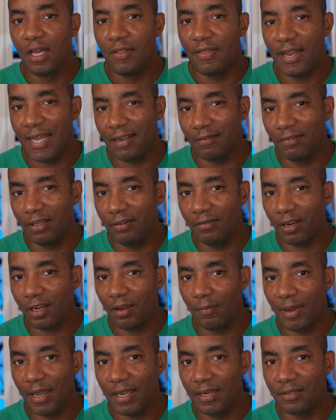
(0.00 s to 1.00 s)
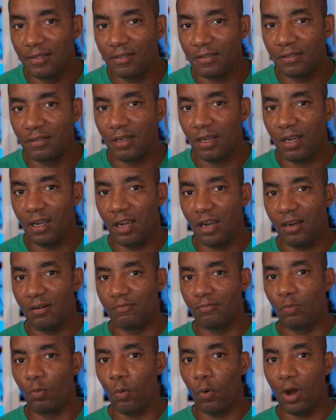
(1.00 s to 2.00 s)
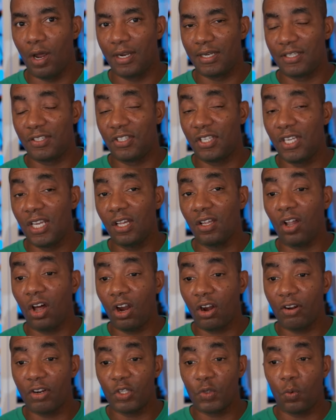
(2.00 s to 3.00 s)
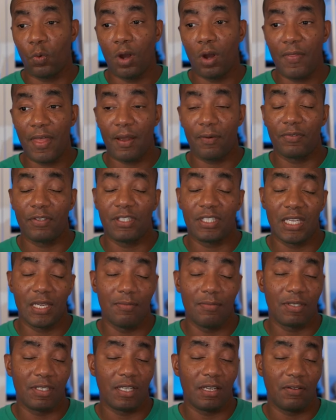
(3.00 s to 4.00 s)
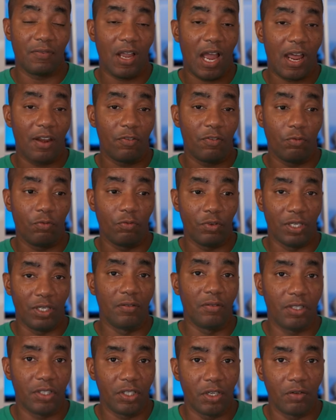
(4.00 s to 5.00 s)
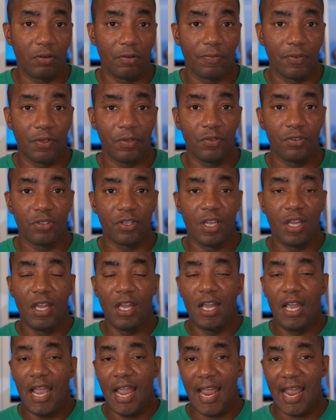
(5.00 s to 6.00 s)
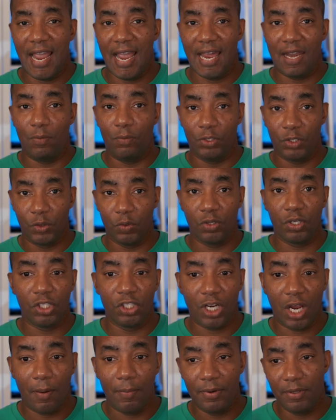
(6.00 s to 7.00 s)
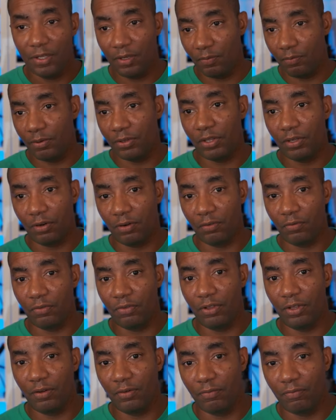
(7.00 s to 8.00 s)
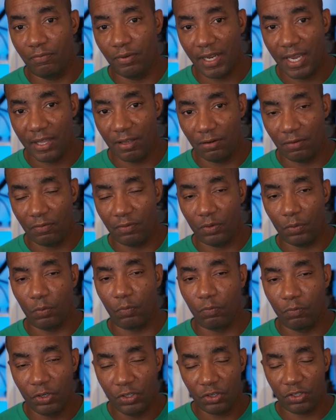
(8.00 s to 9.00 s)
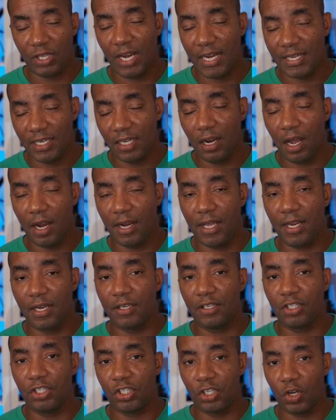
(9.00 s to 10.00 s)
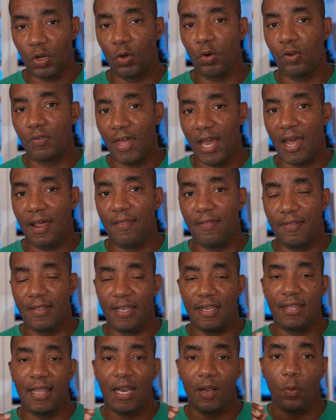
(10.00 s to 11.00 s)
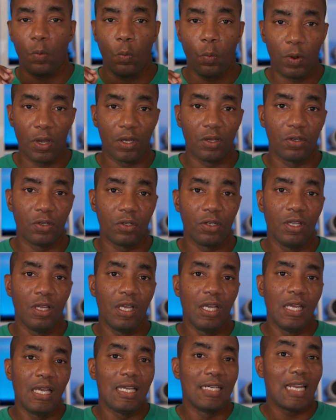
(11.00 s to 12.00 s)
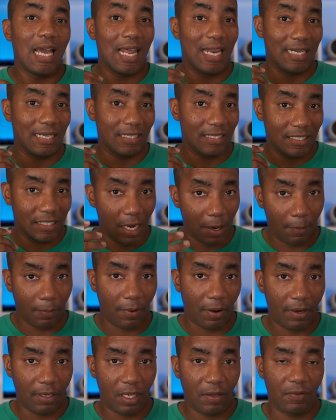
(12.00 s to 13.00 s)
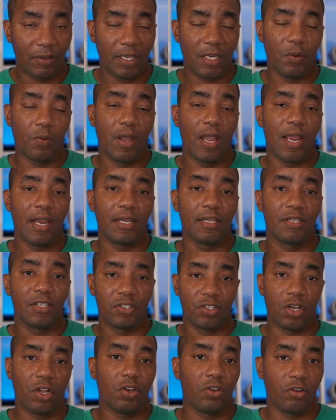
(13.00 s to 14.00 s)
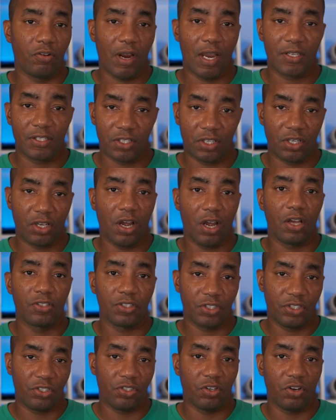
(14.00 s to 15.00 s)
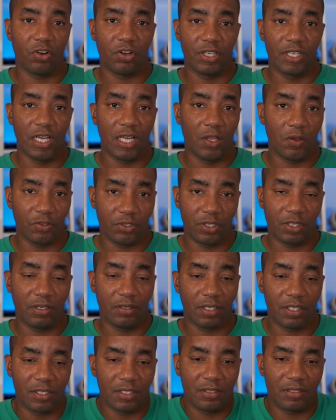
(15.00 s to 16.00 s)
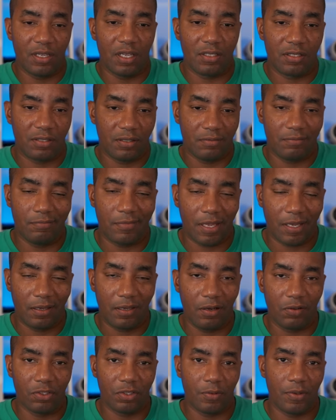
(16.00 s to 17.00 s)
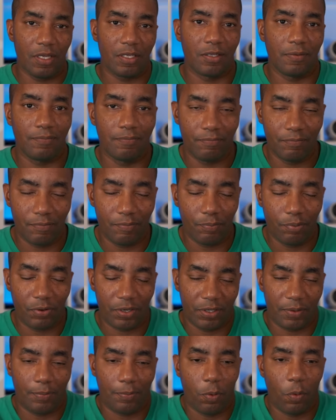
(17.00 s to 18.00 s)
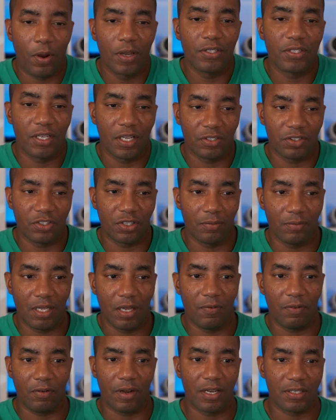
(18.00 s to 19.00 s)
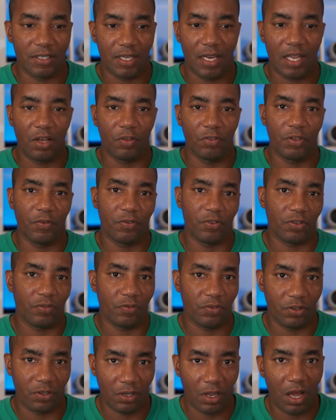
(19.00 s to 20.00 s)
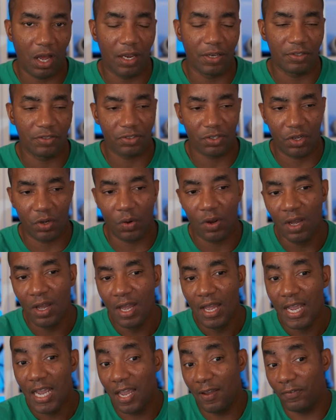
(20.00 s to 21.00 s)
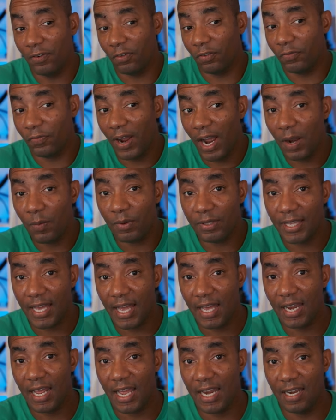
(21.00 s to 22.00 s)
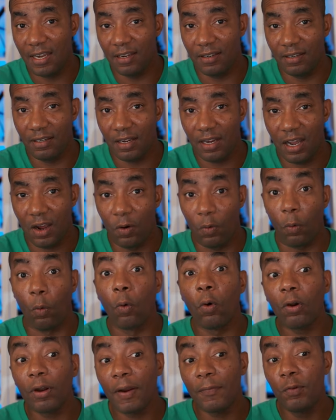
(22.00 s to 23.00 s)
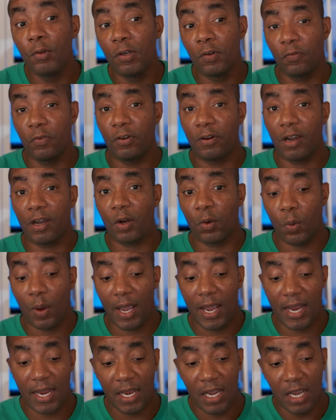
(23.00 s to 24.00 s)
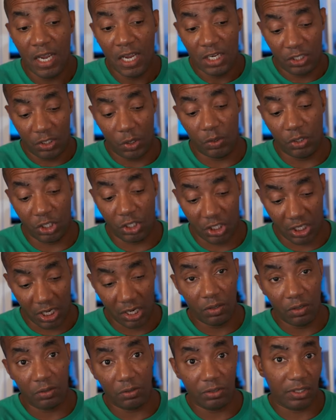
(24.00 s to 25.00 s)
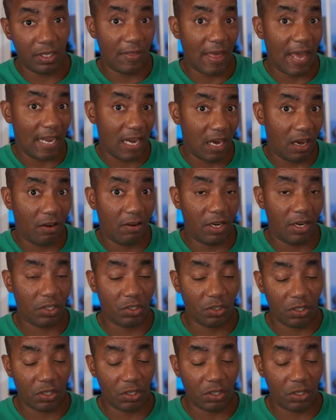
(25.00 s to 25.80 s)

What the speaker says: That I can really recommend one. CLR is one that seems to have gotten really, really good reviews and will do a good job with the research that I did on it showed that it will, at a temporary level anyway, discolor your grass. It's going to cause it to turn yellow. It's going to, because it's like, you know, it's a poison on some level, right? It's not healthy for the lawn. So if you're fine with that, and or if you can figure out a way to shield that area.